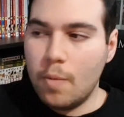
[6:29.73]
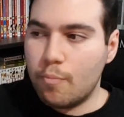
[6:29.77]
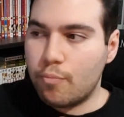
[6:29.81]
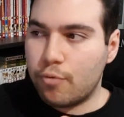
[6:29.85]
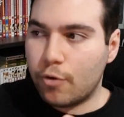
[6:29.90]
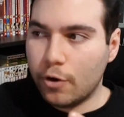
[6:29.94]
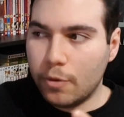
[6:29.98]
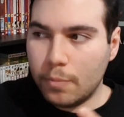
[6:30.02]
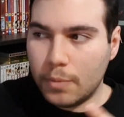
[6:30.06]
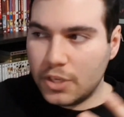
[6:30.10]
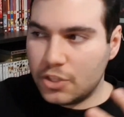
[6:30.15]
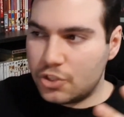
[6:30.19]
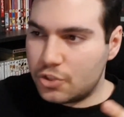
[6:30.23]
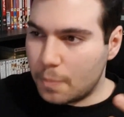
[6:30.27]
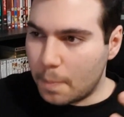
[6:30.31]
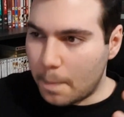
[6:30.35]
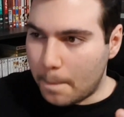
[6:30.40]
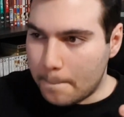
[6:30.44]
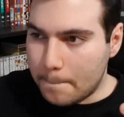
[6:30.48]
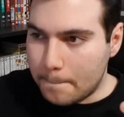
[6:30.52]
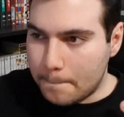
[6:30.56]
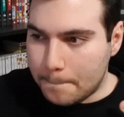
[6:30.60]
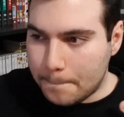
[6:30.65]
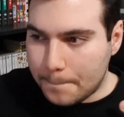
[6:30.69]
pretty much
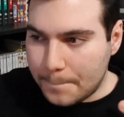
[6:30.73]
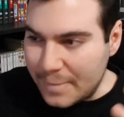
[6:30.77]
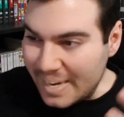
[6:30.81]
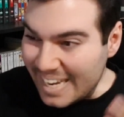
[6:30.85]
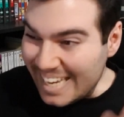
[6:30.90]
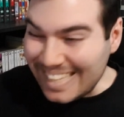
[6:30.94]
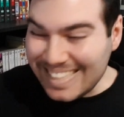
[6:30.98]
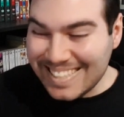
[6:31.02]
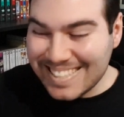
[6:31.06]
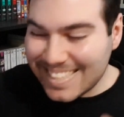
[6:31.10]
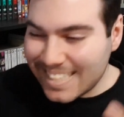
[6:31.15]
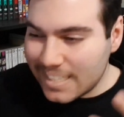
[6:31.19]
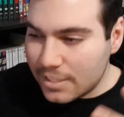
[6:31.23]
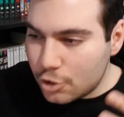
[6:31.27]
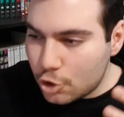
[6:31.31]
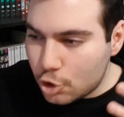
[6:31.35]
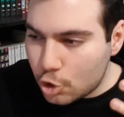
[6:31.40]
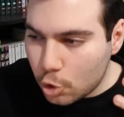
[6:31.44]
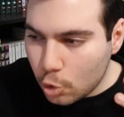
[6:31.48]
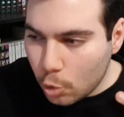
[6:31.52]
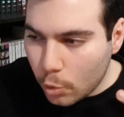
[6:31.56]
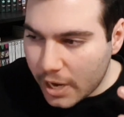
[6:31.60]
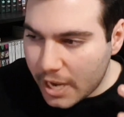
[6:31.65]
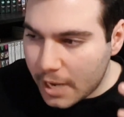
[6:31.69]
beaten
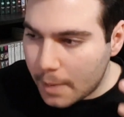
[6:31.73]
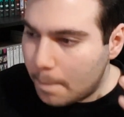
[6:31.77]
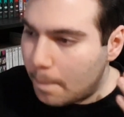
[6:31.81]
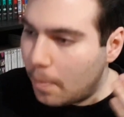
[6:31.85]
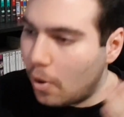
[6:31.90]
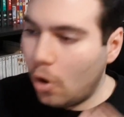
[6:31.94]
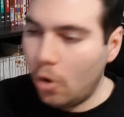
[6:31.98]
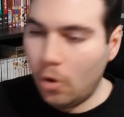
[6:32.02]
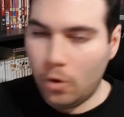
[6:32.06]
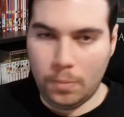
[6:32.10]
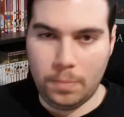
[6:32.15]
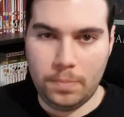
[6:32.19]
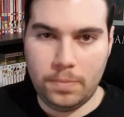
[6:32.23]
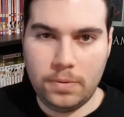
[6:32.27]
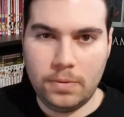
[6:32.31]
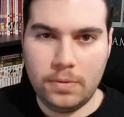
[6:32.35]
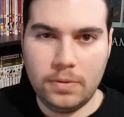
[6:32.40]
to a pulp.